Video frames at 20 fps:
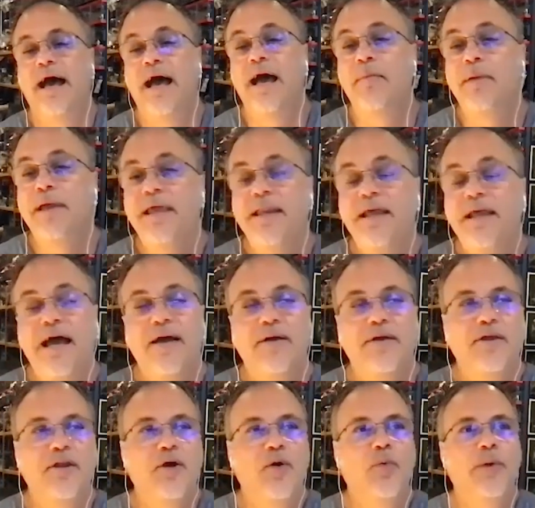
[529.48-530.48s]
I mean,
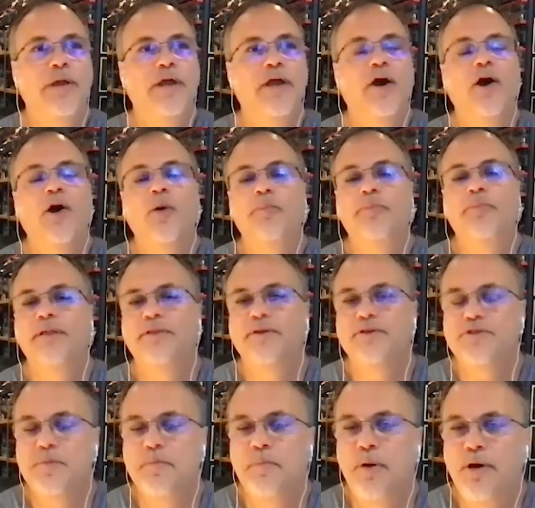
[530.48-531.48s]
you know, we hope that
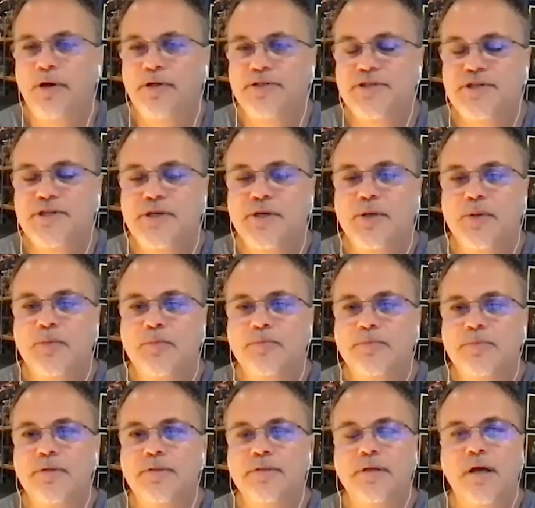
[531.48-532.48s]
there's a part two.
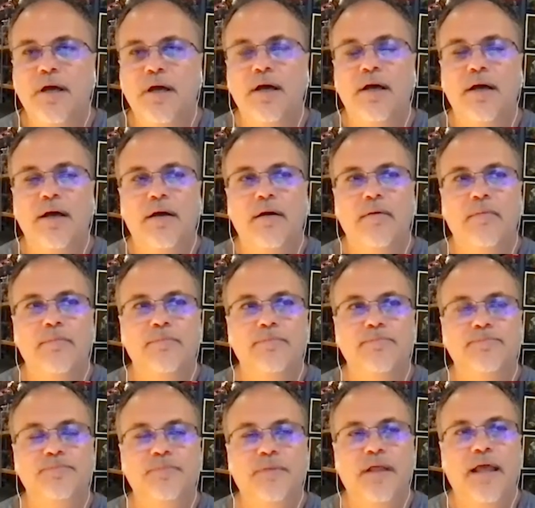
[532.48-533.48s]

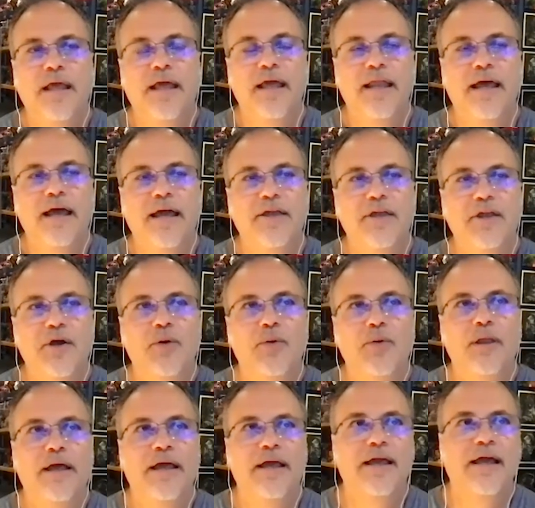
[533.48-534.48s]
Um, and I, you know,
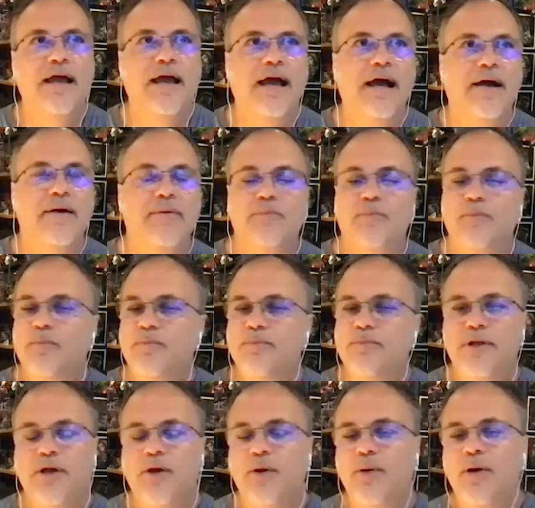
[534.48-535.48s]
like, uh,
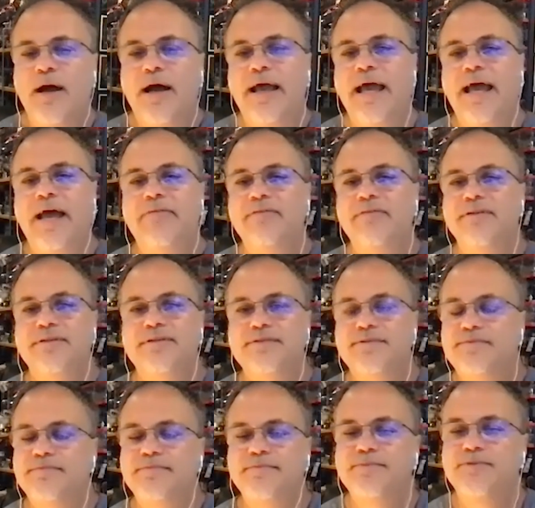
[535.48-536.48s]
you know, I haven't
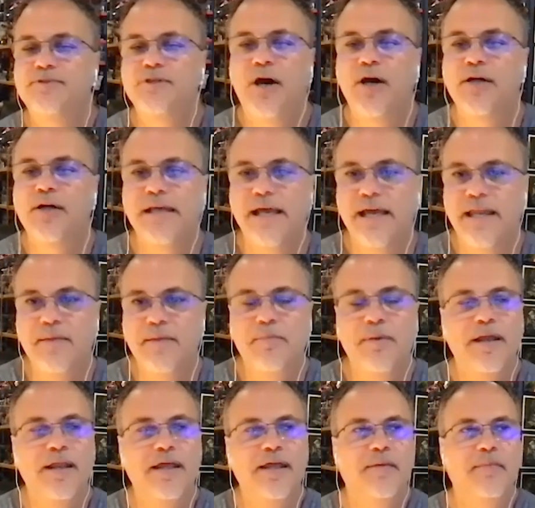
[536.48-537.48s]
talked to
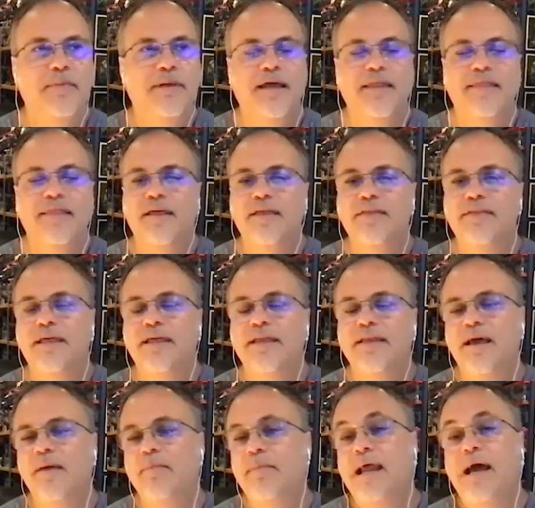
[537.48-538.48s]
anybody. I mean, I think that,
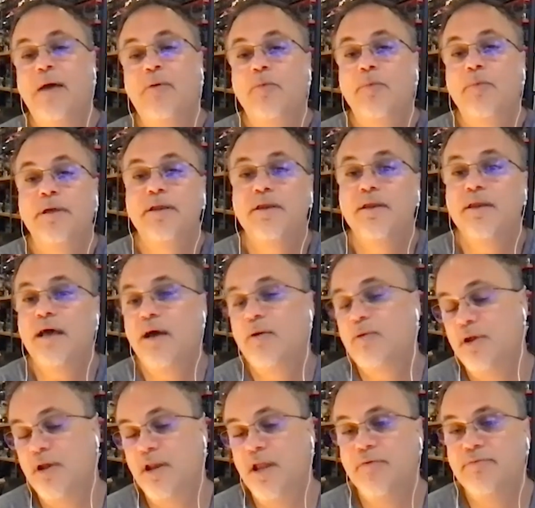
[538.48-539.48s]
I mean, I would be, I
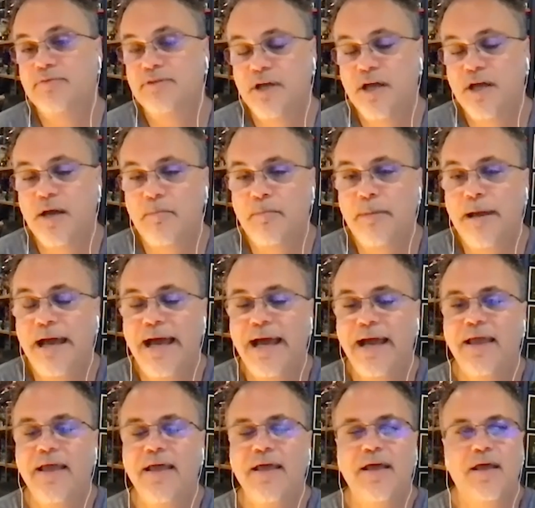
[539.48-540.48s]
would love to come
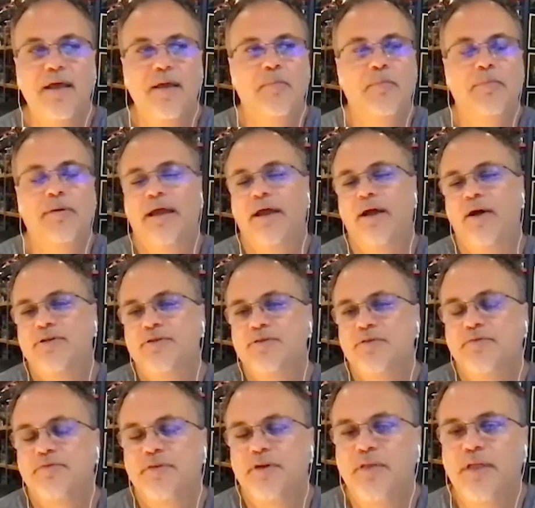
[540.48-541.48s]
back, but I
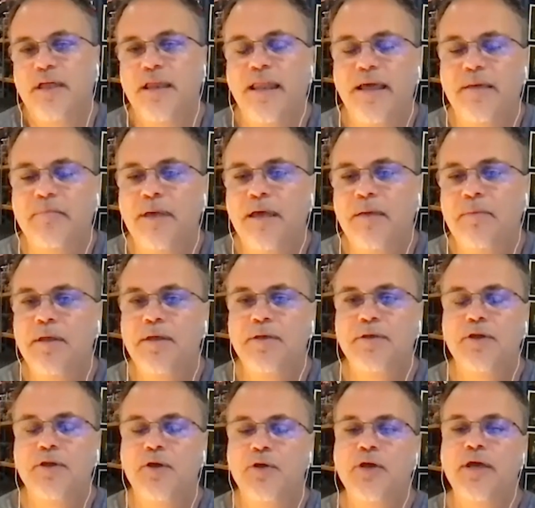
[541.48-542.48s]
also feel that like maybe,
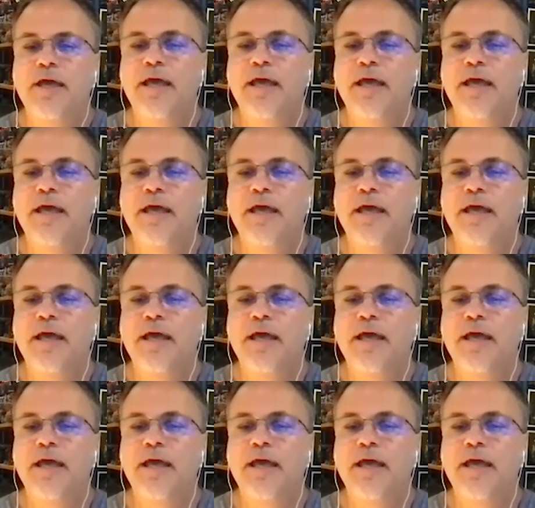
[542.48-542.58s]
you know, you